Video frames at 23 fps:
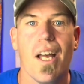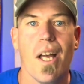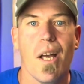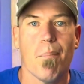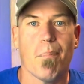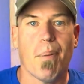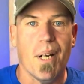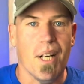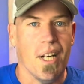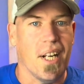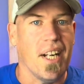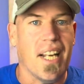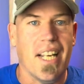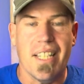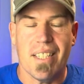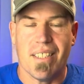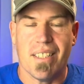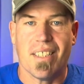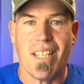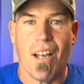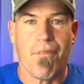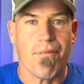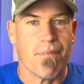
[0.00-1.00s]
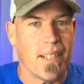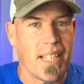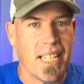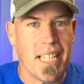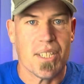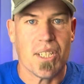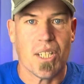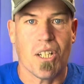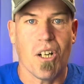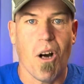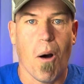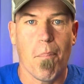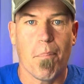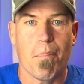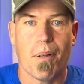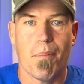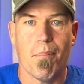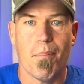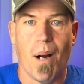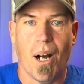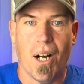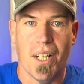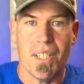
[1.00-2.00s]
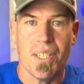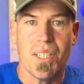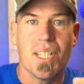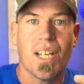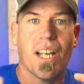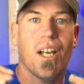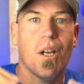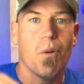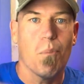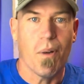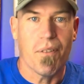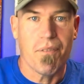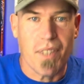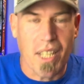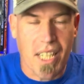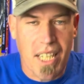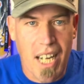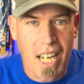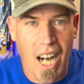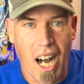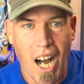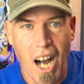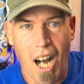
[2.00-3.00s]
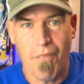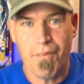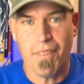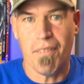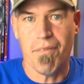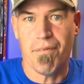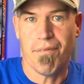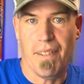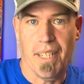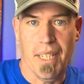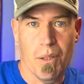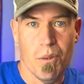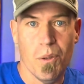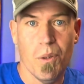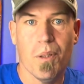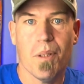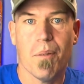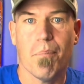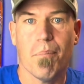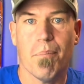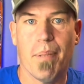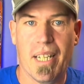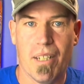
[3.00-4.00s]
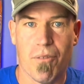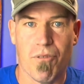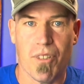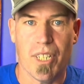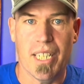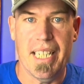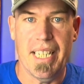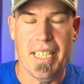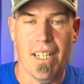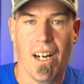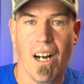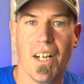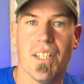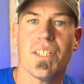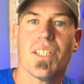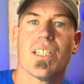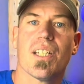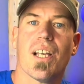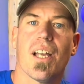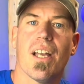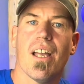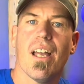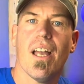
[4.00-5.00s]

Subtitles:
but it definitely is a compromise with the carving feel being really nice,